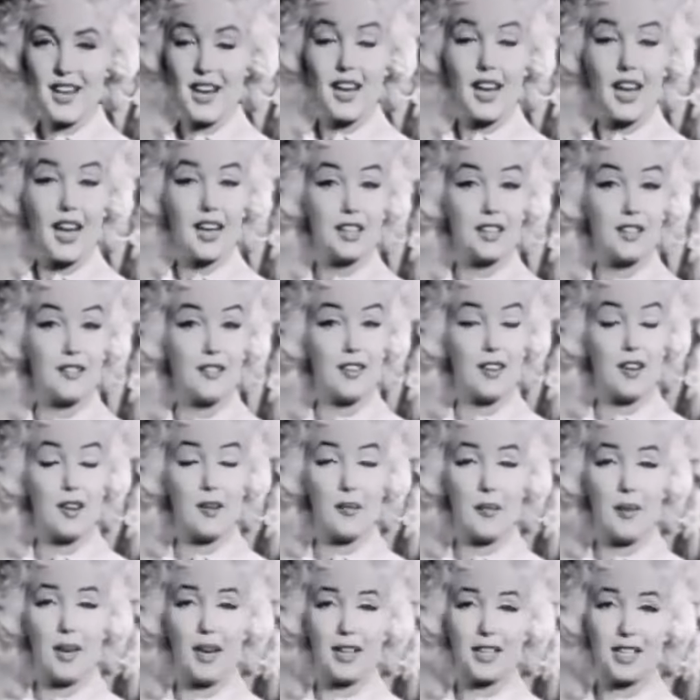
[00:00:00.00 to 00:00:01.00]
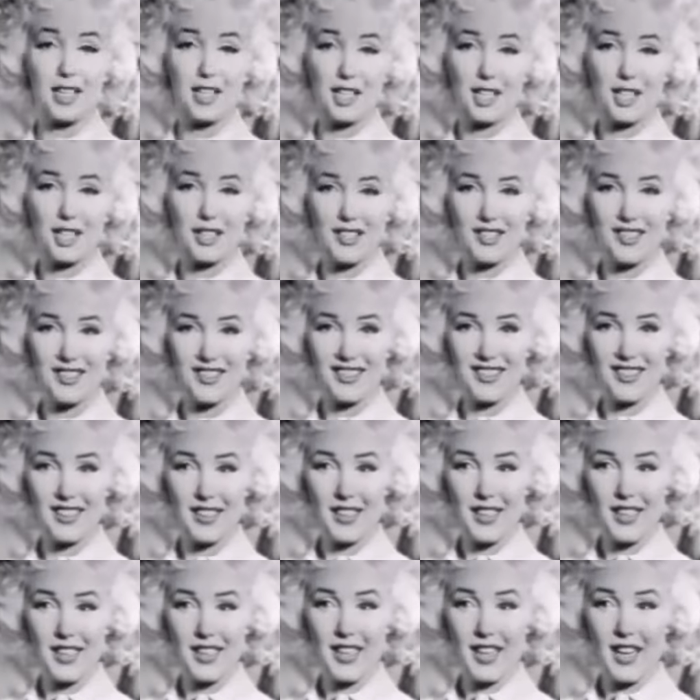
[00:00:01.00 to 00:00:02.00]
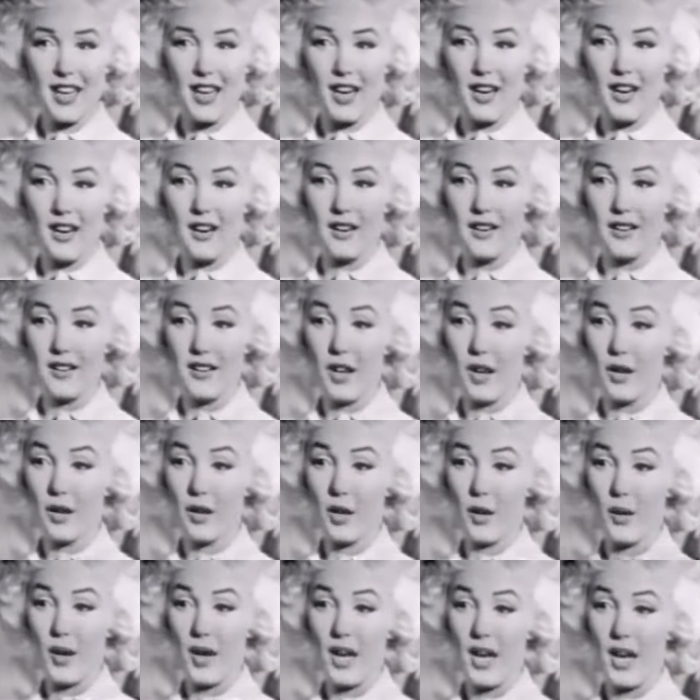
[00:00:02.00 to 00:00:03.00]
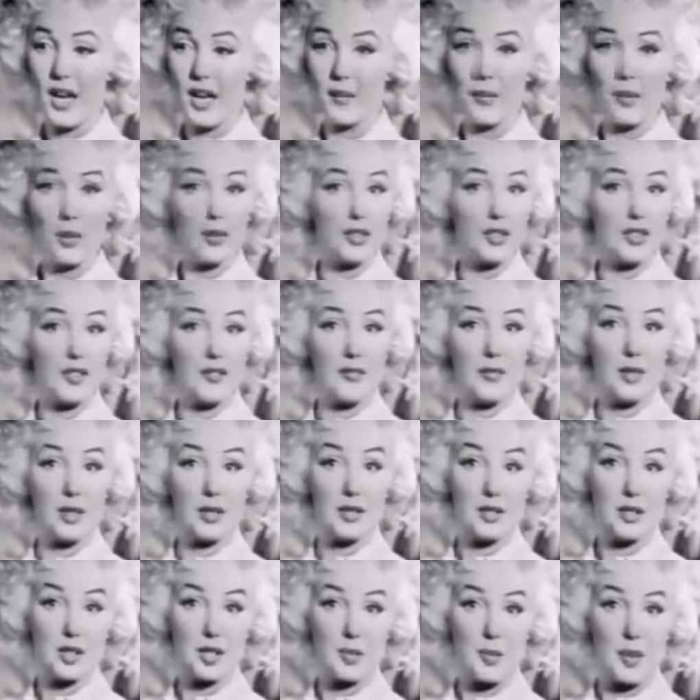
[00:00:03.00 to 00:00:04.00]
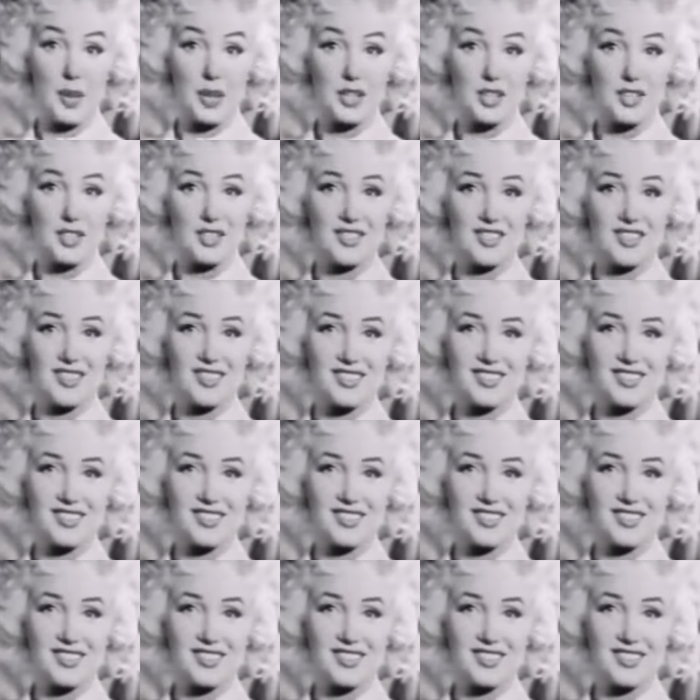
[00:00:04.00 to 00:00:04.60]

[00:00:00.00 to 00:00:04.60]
I liked it very yeah. much, uh, although I like most of Milton's pictures.